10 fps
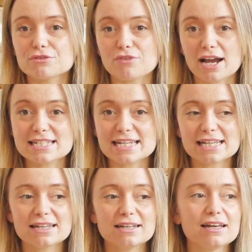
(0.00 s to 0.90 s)
at
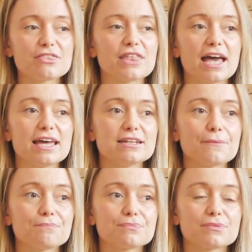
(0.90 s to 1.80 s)
writing,
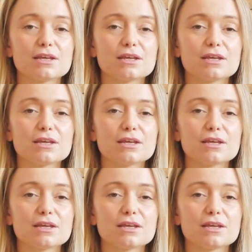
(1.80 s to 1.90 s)
then